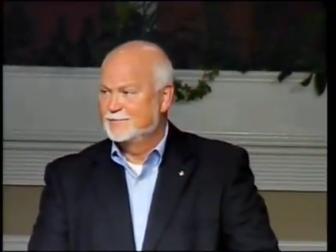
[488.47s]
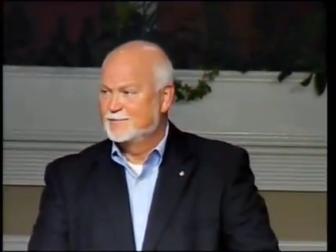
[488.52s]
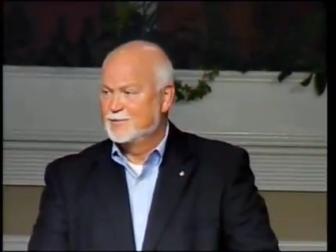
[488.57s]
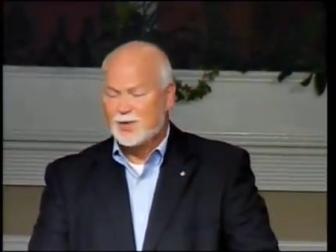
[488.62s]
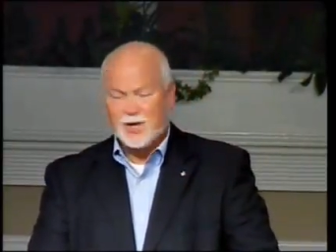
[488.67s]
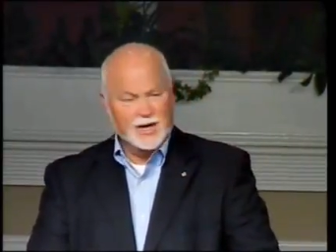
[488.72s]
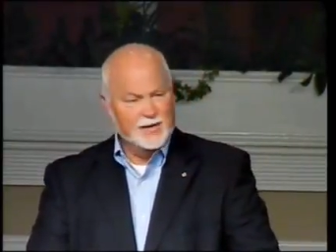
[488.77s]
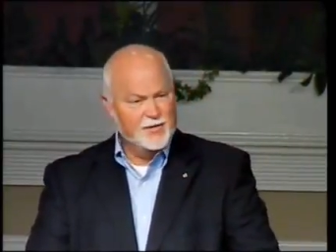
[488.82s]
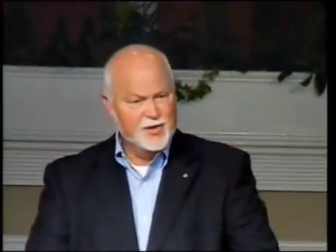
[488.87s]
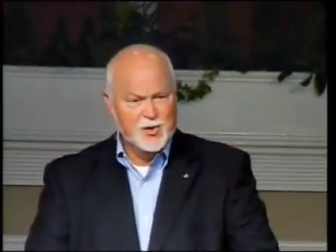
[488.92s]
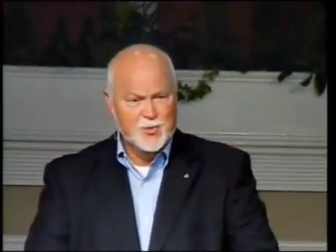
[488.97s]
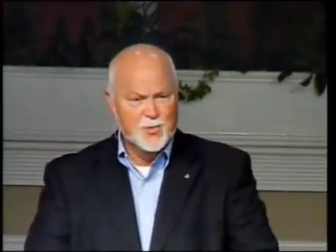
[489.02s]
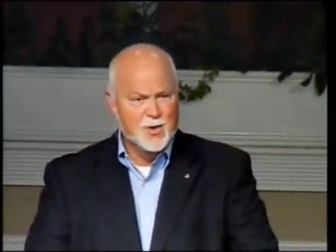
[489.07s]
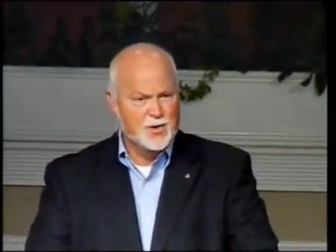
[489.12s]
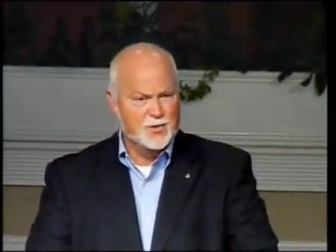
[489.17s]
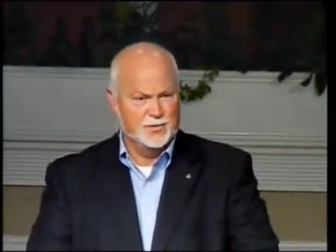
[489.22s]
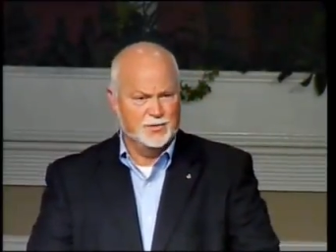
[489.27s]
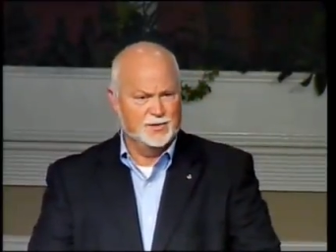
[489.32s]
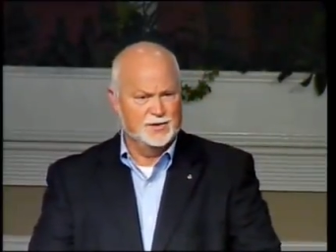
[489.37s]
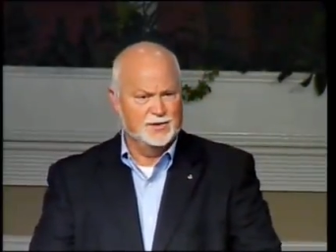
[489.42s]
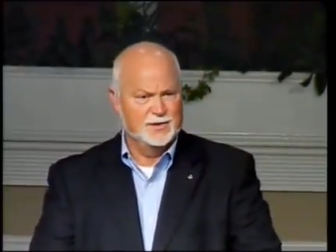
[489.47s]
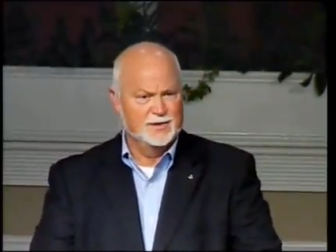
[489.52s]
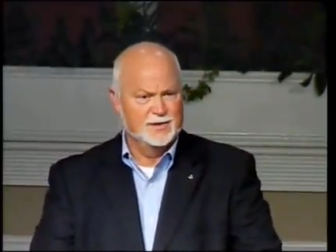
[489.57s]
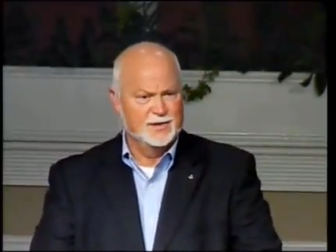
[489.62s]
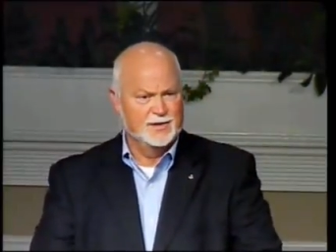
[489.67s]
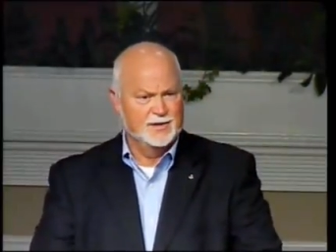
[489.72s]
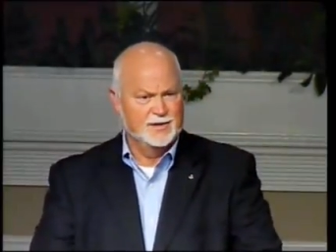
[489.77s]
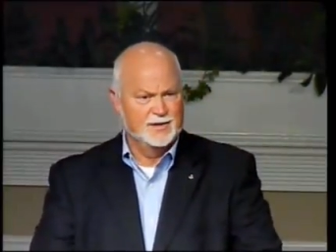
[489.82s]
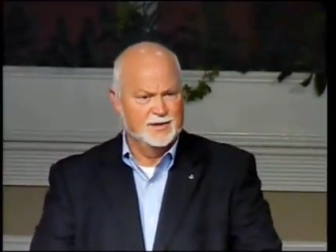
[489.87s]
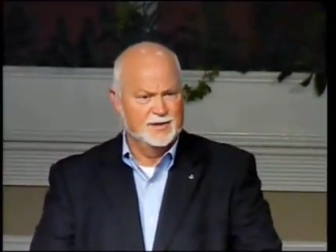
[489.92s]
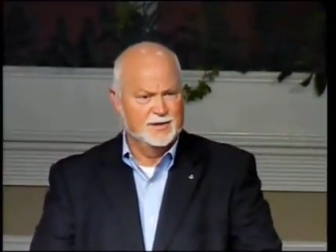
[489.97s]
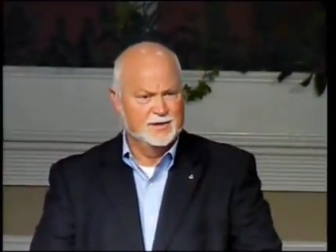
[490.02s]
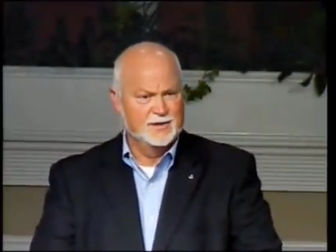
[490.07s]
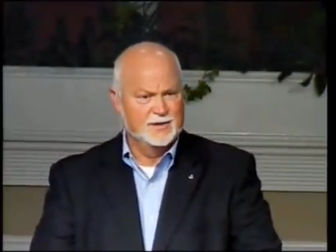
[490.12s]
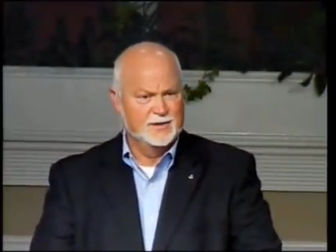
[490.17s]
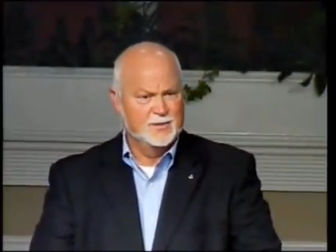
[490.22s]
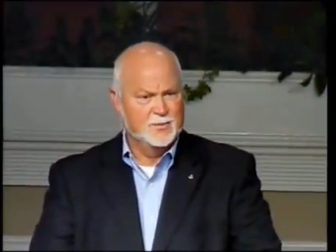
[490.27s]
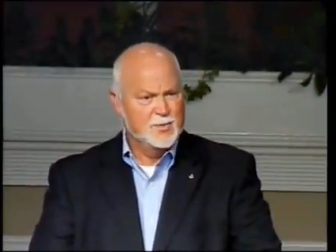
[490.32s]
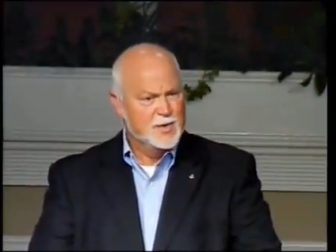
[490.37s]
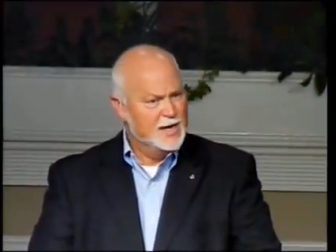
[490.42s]
Whatever you want,
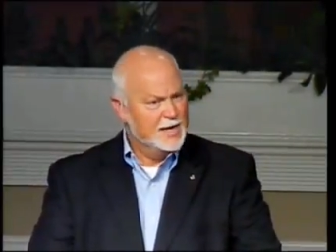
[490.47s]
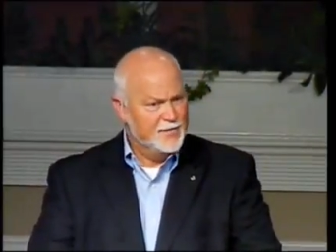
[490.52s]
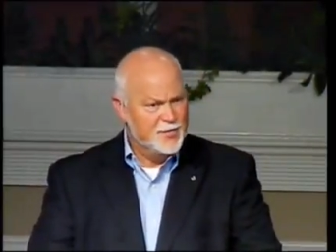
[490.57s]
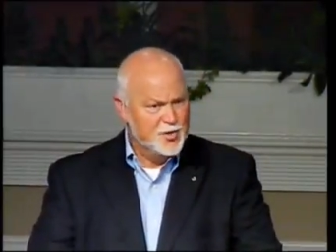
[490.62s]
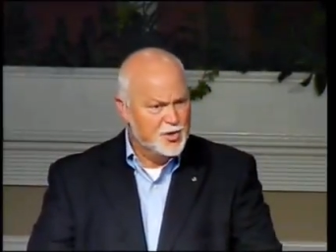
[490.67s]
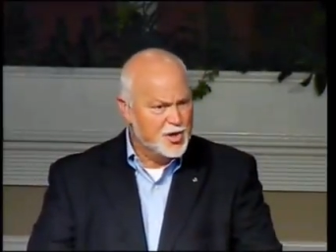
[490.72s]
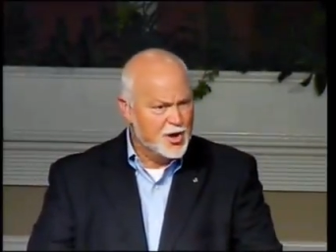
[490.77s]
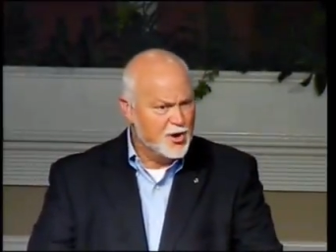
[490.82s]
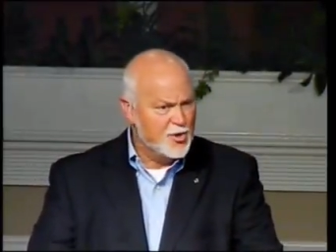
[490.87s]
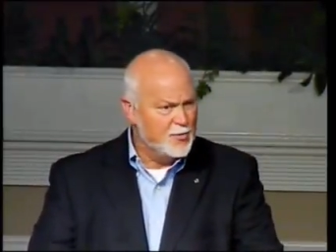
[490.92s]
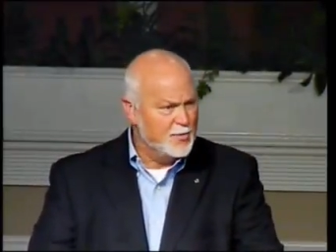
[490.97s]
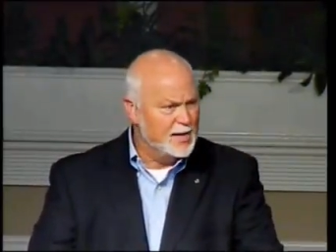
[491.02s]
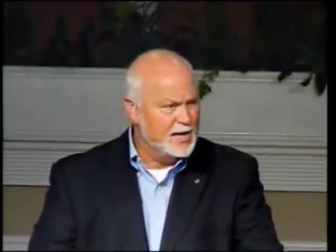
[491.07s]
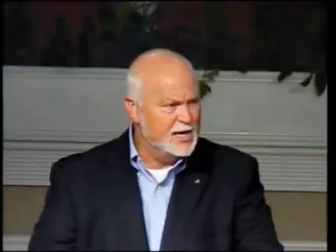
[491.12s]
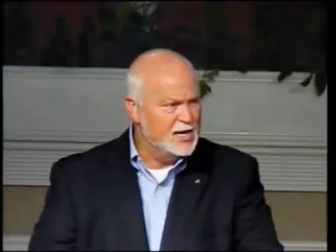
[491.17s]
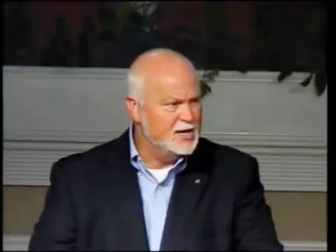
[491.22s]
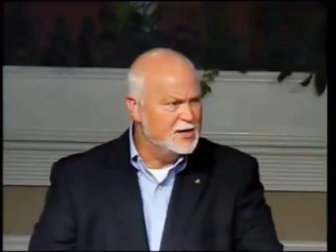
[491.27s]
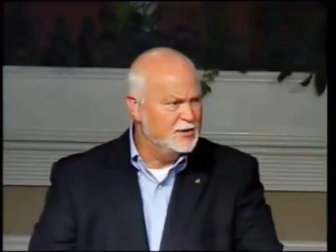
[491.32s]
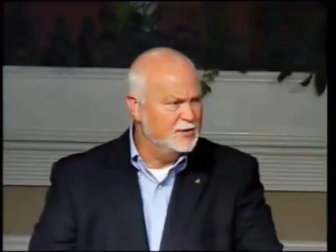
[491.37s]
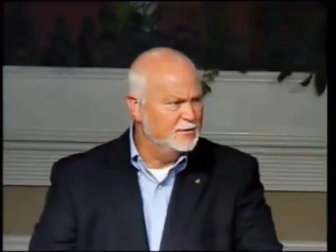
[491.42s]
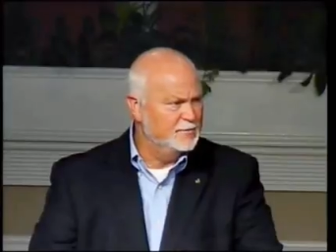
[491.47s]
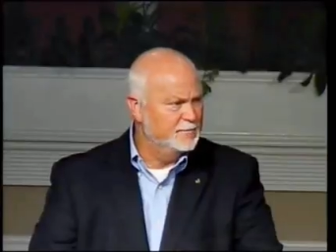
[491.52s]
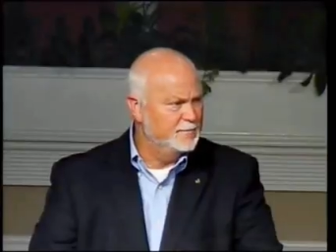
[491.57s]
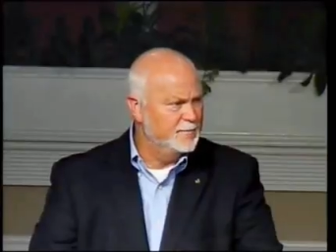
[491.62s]
whatever you call me to do.